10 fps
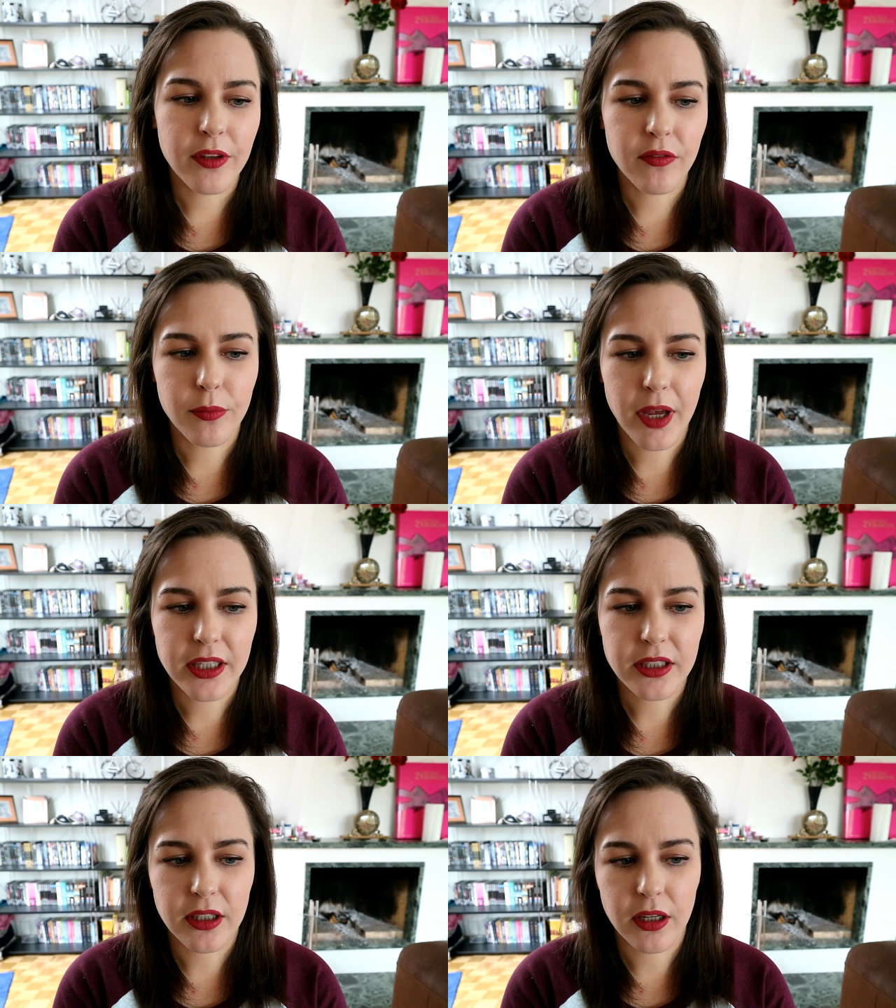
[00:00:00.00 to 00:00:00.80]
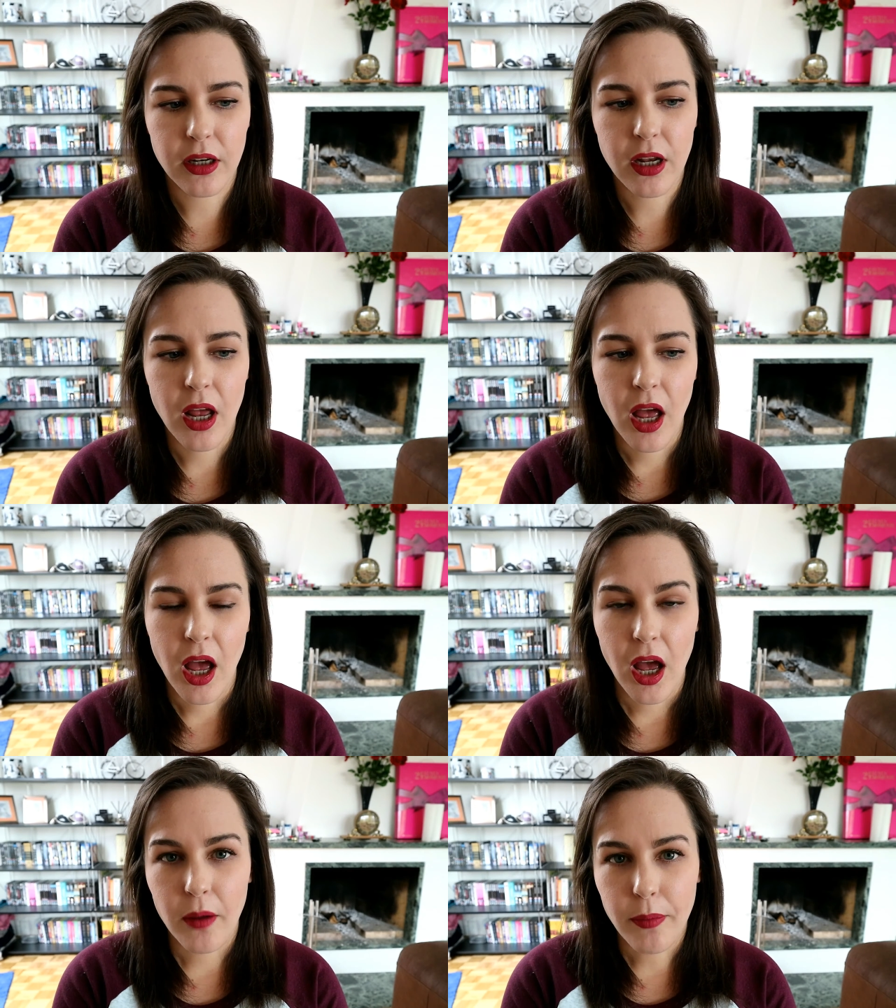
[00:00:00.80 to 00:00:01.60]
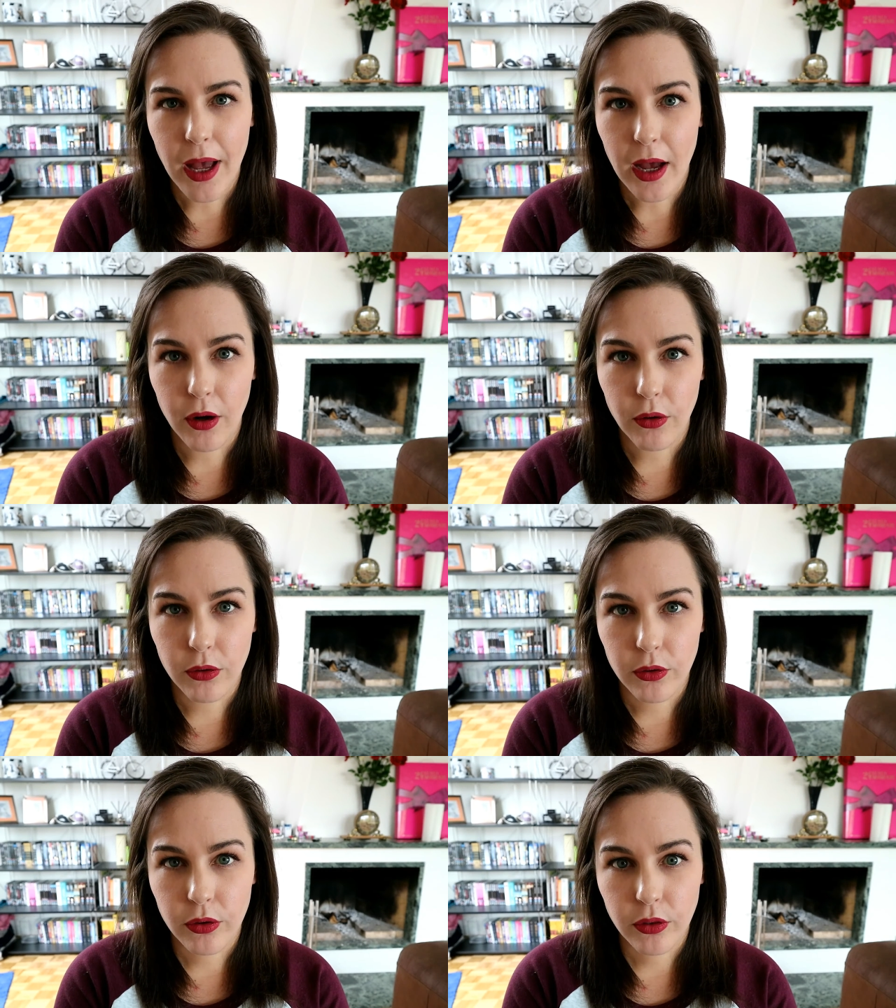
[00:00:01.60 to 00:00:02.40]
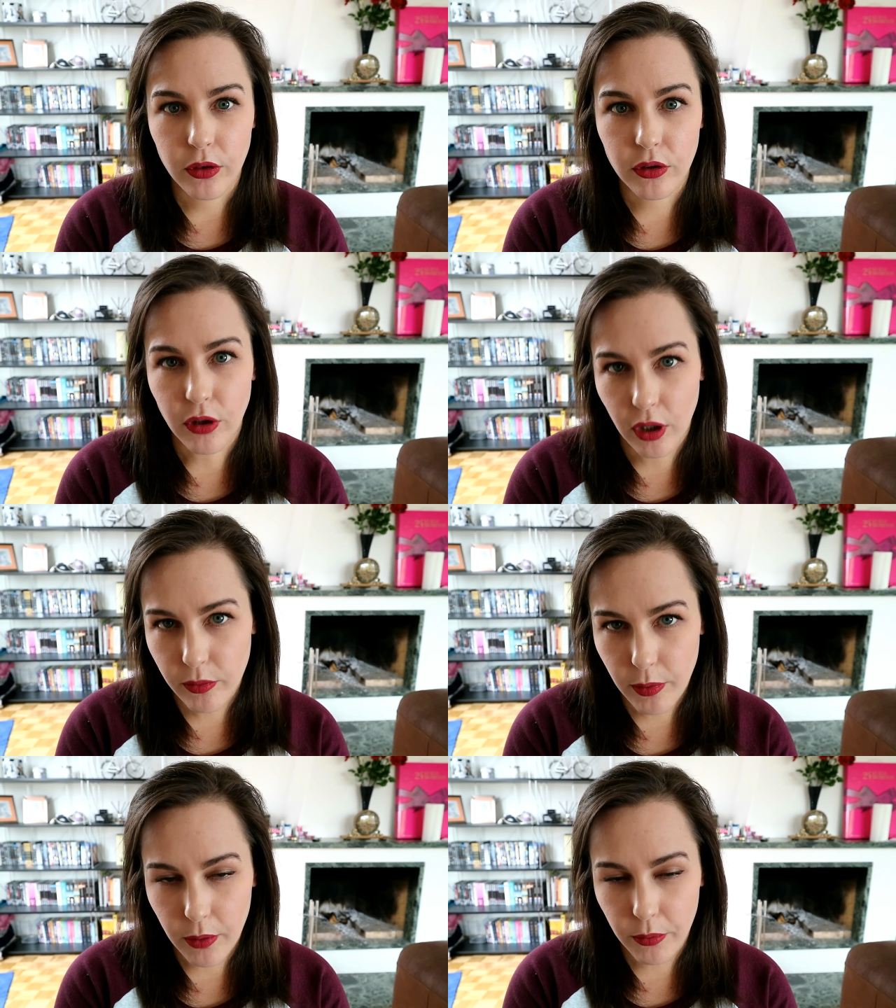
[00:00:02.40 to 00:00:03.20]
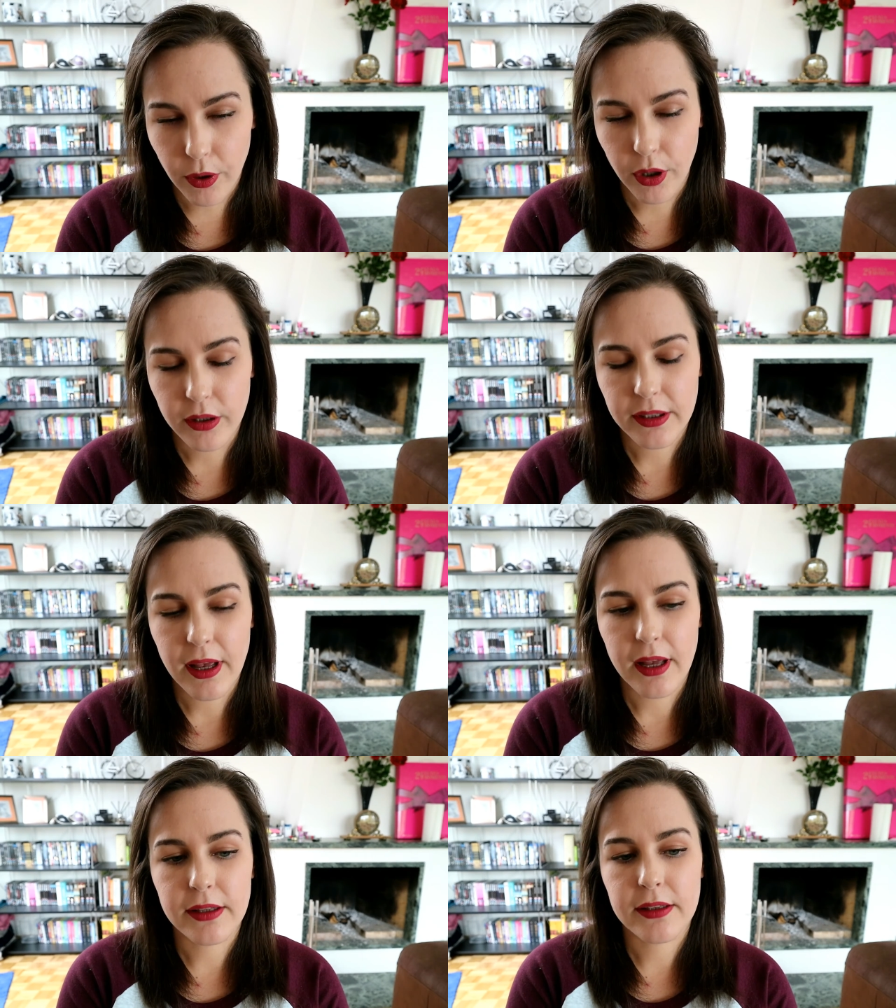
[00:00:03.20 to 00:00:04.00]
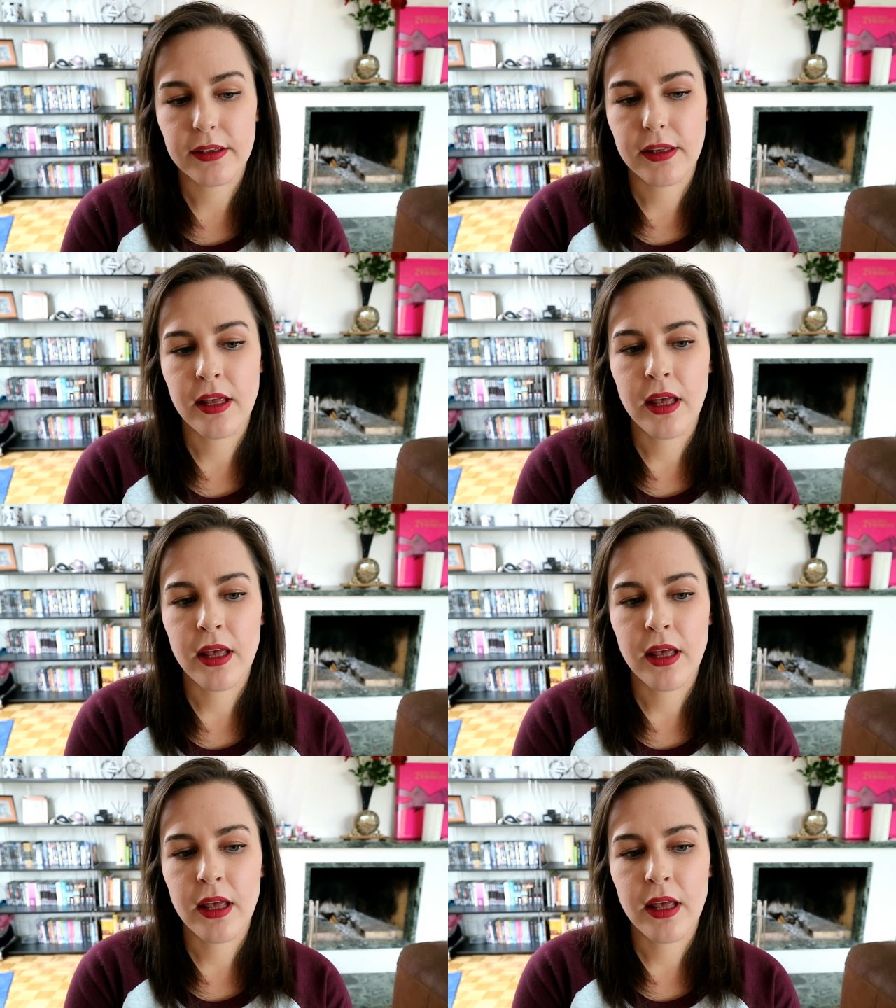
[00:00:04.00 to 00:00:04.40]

was information about the transplant process.